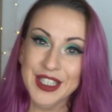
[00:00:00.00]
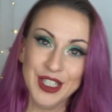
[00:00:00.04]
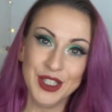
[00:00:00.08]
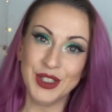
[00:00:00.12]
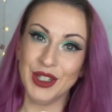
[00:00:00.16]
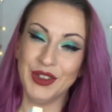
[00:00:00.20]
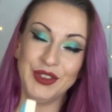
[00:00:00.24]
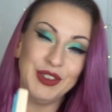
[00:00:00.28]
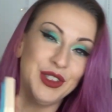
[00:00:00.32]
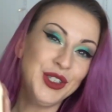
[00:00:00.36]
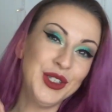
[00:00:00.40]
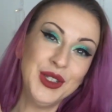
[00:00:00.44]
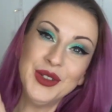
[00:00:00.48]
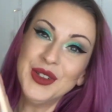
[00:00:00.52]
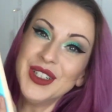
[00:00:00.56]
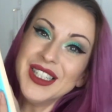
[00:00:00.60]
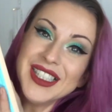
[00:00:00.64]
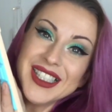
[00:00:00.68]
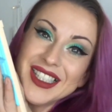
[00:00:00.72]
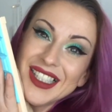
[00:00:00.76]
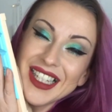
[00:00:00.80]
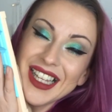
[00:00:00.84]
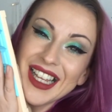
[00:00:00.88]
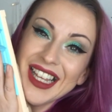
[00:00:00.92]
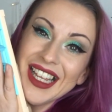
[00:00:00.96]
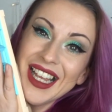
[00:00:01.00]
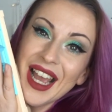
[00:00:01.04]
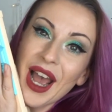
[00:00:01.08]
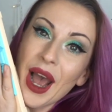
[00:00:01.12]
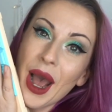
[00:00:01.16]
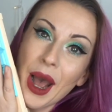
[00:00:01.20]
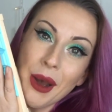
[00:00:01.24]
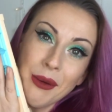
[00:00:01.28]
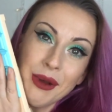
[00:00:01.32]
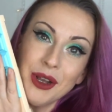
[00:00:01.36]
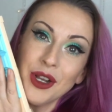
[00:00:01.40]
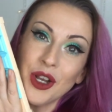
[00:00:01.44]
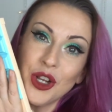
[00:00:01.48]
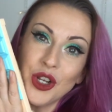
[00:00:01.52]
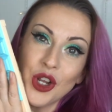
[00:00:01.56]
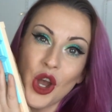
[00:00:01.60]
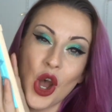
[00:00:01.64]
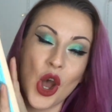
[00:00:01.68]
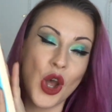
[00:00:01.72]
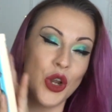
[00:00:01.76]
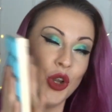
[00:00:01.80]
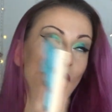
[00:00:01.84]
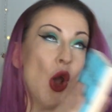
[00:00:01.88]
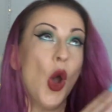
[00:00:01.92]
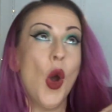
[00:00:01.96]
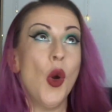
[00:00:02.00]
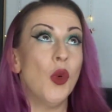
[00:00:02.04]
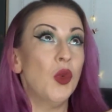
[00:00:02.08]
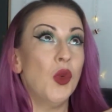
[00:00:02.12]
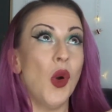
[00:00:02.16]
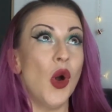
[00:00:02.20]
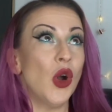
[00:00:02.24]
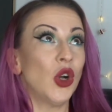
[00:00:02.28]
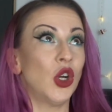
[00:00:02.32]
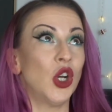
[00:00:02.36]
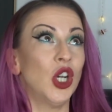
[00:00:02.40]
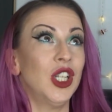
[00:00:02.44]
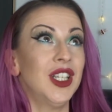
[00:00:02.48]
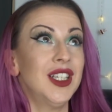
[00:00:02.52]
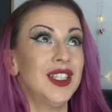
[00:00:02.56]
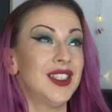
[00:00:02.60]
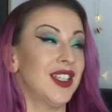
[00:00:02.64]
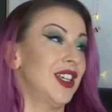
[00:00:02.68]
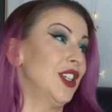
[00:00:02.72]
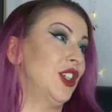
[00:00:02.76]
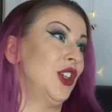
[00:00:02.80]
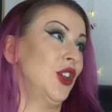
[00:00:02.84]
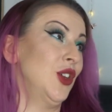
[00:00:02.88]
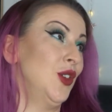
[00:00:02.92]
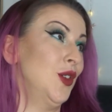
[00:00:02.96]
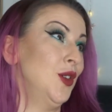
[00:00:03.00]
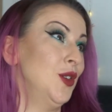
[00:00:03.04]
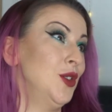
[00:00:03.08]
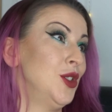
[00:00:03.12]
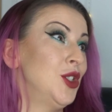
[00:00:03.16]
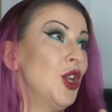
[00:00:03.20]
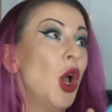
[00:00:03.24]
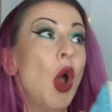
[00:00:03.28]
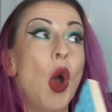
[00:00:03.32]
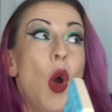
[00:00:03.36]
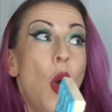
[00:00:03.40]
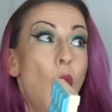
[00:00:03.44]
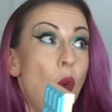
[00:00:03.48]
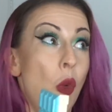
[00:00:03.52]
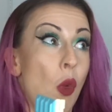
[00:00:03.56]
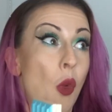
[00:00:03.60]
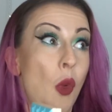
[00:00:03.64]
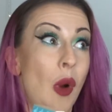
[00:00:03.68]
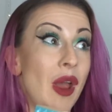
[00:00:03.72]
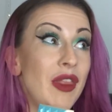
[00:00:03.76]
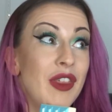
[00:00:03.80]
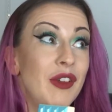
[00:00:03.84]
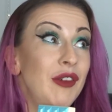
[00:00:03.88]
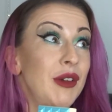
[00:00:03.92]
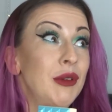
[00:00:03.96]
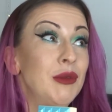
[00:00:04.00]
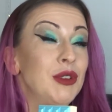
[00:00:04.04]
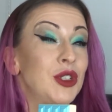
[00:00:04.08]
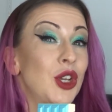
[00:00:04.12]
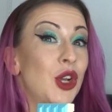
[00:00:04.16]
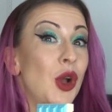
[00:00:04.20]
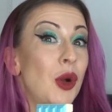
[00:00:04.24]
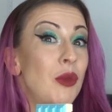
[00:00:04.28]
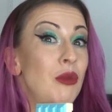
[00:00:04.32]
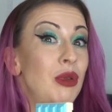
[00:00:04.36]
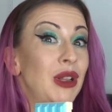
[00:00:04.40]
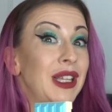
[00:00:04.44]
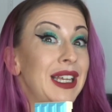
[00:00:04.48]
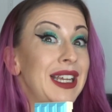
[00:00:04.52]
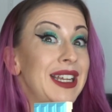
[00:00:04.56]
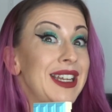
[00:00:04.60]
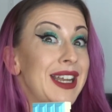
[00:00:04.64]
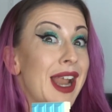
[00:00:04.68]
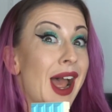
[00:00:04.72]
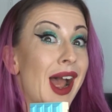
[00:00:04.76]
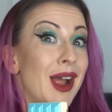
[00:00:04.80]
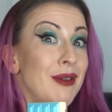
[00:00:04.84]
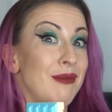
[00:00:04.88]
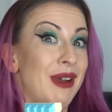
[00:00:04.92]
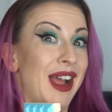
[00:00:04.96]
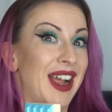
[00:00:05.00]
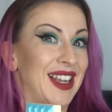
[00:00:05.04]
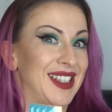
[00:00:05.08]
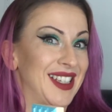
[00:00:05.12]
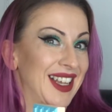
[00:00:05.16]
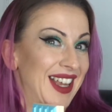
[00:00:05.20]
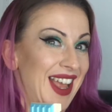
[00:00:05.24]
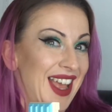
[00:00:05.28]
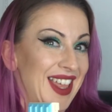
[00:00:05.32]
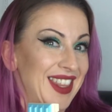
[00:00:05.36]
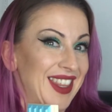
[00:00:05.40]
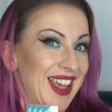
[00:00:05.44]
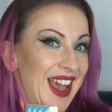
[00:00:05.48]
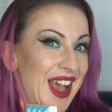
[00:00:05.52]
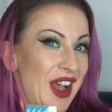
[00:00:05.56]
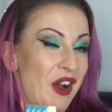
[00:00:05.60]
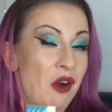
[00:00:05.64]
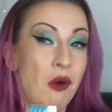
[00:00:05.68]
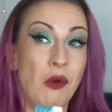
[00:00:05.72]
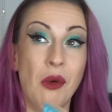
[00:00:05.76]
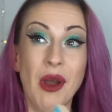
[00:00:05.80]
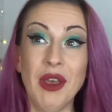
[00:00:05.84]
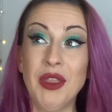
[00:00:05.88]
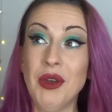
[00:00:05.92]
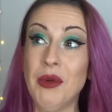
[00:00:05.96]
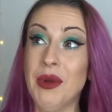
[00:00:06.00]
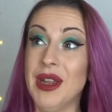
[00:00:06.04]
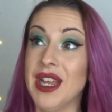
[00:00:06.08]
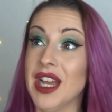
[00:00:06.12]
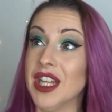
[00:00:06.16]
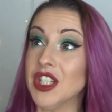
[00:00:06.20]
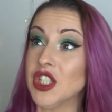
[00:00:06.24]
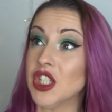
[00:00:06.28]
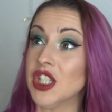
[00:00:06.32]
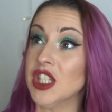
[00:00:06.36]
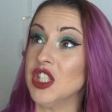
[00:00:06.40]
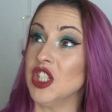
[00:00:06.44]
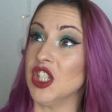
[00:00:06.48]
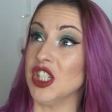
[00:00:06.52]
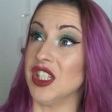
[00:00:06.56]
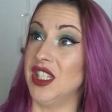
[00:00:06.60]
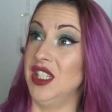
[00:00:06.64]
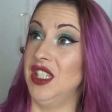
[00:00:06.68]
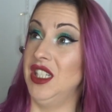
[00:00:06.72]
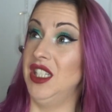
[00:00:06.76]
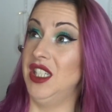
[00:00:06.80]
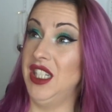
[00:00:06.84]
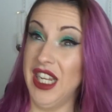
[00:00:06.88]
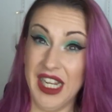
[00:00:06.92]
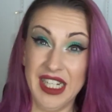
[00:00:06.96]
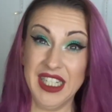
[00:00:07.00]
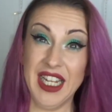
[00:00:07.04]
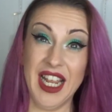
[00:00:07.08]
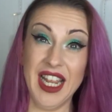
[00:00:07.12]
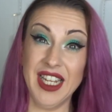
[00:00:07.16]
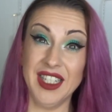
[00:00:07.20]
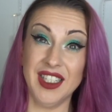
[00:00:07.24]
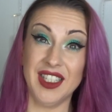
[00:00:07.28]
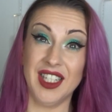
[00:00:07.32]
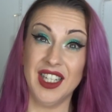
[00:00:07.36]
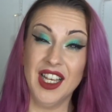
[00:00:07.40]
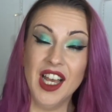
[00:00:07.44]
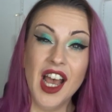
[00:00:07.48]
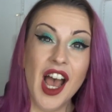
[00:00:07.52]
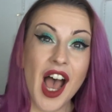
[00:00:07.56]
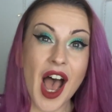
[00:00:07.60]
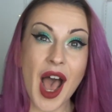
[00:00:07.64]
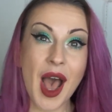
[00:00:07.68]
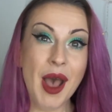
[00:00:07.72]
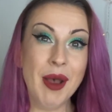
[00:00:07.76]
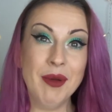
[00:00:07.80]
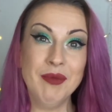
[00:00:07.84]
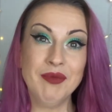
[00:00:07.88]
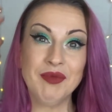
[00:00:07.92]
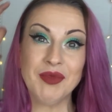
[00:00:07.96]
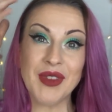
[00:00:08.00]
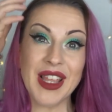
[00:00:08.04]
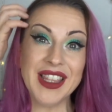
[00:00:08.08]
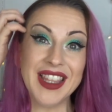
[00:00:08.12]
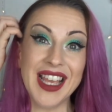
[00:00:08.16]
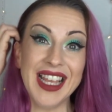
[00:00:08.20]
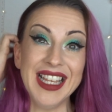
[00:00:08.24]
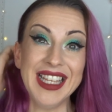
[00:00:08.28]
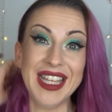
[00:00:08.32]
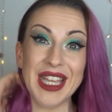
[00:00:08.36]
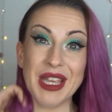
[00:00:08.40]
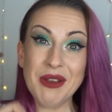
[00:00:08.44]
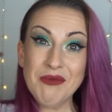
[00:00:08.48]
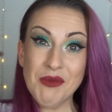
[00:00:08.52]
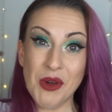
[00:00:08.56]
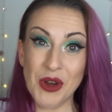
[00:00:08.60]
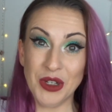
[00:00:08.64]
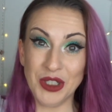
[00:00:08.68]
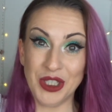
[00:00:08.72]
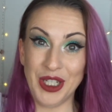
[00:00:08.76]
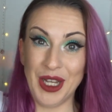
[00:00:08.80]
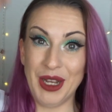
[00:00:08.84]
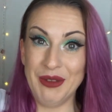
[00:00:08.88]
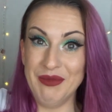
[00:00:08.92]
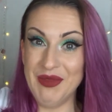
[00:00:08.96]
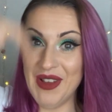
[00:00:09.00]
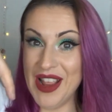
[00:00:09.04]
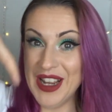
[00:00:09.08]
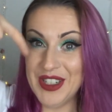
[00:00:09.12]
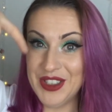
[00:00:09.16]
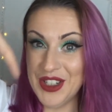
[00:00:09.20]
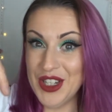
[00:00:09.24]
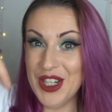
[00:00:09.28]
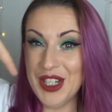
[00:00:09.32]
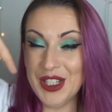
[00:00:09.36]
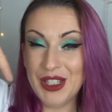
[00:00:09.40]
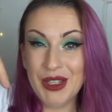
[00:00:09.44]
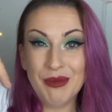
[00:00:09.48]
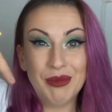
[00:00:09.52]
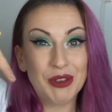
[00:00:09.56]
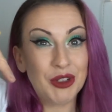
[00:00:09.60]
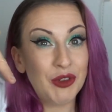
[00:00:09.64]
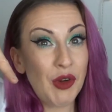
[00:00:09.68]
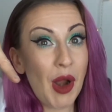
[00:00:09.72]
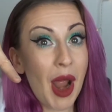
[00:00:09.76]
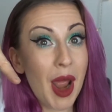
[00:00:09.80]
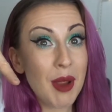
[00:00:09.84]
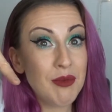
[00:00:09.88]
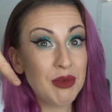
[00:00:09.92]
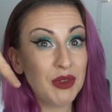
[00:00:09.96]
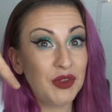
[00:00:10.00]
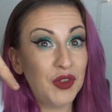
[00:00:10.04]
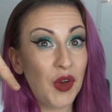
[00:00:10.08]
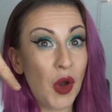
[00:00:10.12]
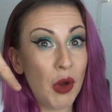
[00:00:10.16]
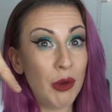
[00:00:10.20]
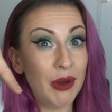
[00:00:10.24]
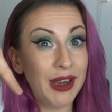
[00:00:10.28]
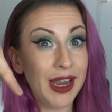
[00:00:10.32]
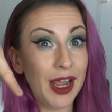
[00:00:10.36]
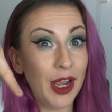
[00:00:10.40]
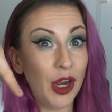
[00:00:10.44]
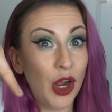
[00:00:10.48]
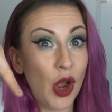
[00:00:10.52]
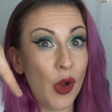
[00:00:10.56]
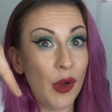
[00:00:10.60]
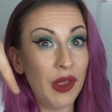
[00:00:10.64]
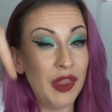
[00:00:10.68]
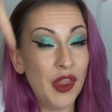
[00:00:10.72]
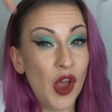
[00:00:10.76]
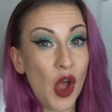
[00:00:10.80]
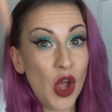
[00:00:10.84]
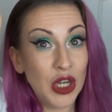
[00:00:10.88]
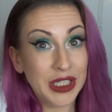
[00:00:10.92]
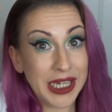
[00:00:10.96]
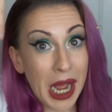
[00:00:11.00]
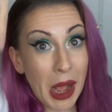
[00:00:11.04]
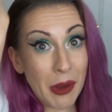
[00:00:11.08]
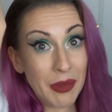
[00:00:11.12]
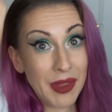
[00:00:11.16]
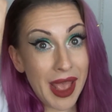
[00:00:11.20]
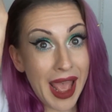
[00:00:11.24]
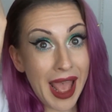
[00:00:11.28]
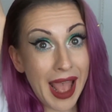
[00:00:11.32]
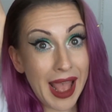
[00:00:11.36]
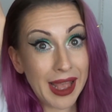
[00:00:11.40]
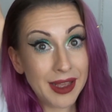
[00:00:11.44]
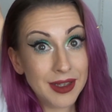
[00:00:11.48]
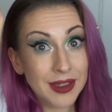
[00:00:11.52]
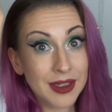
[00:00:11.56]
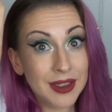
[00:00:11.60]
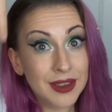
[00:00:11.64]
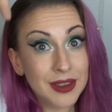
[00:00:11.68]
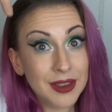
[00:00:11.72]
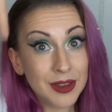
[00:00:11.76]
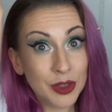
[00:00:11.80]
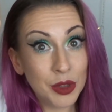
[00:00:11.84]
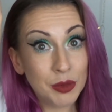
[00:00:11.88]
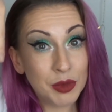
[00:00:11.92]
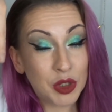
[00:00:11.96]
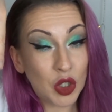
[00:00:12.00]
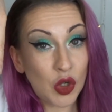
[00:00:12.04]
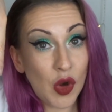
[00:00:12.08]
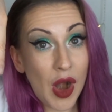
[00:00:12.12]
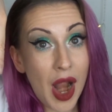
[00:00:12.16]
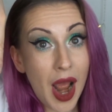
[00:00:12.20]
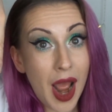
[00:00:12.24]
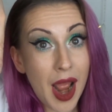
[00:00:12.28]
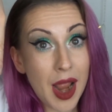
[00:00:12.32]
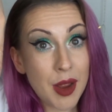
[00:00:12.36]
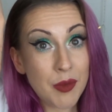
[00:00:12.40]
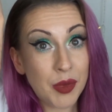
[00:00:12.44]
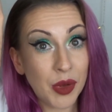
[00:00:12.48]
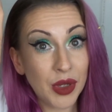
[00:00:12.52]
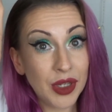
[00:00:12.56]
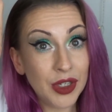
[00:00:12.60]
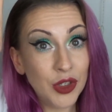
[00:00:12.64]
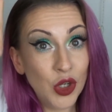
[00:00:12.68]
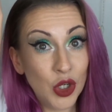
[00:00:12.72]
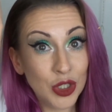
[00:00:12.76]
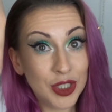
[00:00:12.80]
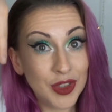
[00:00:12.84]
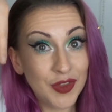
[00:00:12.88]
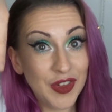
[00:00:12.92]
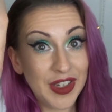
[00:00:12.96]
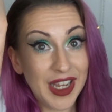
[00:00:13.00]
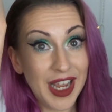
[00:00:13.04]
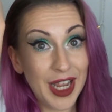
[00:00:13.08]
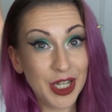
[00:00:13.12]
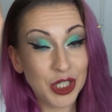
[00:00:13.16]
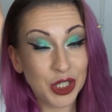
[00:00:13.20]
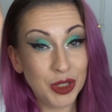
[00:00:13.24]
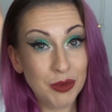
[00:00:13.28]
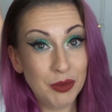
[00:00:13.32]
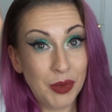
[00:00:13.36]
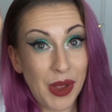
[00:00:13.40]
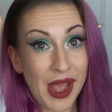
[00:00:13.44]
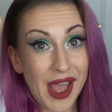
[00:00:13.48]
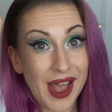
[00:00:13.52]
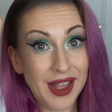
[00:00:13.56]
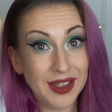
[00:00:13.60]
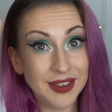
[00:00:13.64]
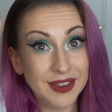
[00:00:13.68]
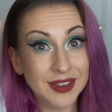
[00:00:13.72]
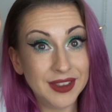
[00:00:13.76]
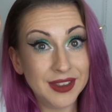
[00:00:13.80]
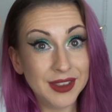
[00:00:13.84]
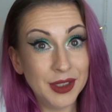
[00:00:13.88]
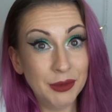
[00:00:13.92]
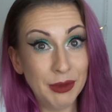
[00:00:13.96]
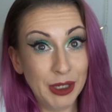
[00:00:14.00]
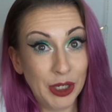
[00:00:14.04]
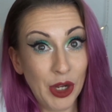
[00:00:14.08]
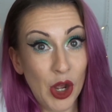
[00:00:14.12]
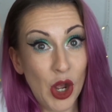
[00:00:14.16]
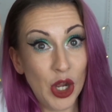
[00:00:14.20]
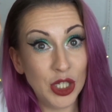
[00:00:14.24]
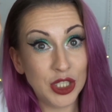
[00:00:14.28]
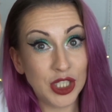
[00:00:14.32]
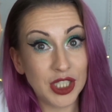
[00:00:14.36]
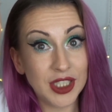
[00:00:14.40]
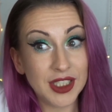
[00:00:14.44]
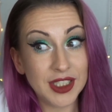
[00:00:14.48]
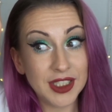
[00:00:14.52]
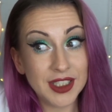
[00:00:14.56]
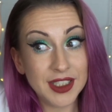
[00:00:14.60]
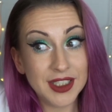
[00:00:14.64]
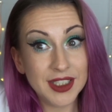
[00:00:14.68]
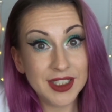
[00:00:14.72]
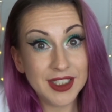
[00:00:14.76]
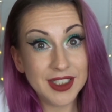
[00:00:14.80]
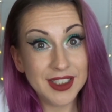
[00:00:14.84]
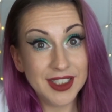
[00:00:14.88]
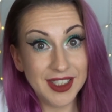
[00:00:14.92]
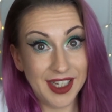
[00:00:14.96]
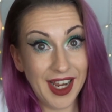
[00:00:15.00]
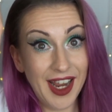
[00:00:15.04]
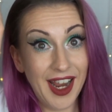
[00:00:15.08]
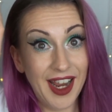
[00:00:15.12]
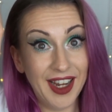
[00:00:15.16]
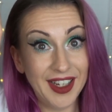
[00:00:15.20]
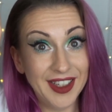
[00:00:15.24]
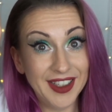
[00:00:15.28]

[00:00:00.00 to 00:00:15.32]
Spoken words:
So if you want to see how I got on, what colours I used, whether it was a complete nightmare to get there, or whether we actually just did it, then keep watching. Make sure you subscribe before we get going though, down there. Subscribe, notification bell, we good? Okay?